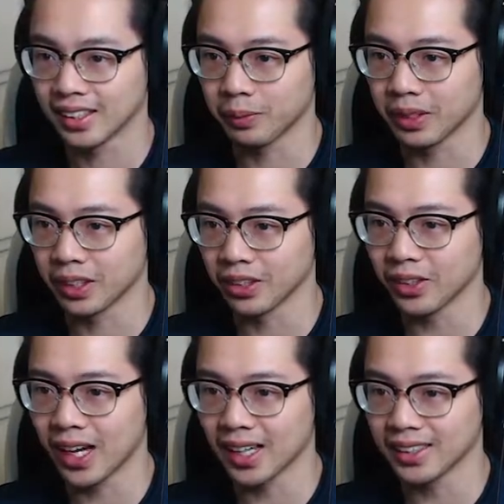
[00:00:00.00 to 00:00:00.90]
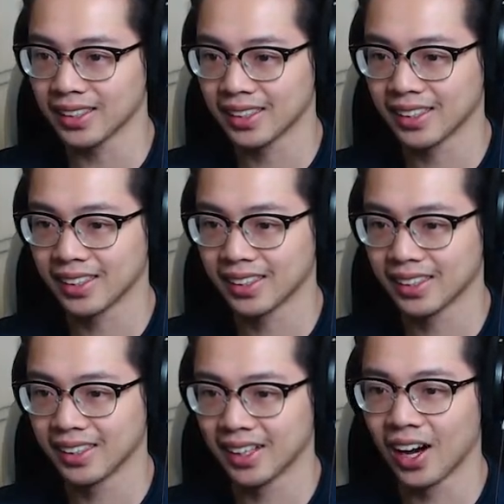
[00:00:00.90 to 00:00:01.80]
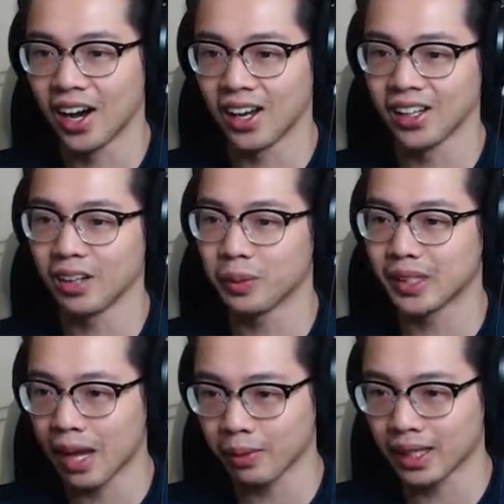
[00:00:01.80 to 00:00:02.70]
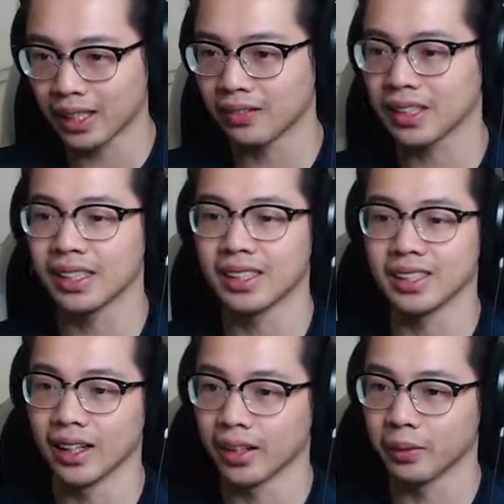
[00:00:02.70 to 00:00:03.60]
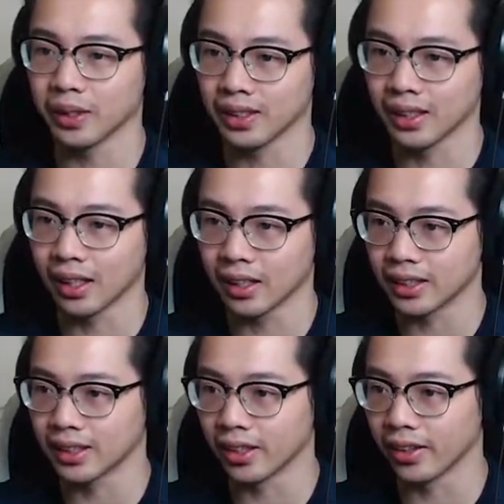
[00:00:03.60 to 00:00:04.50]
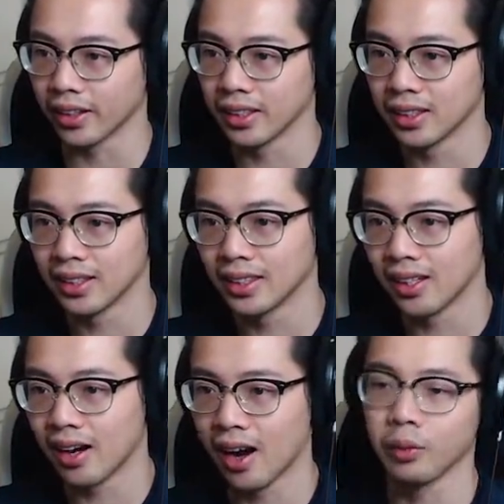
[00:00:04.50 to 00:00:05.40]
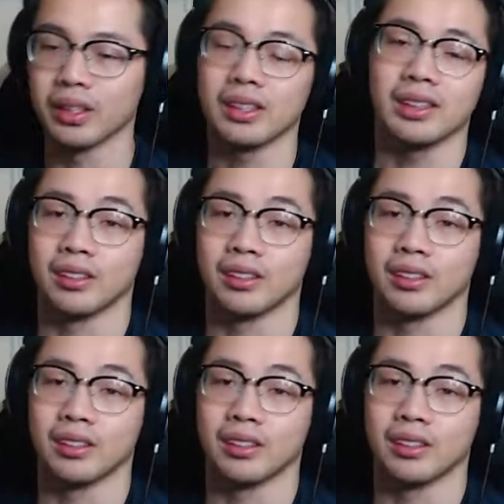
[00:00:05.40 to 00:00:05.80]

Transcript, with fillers: Can we kill you guys? Aw, oh, no, we can't. We can't even kill each other. We can just hug each other. Alright, well, this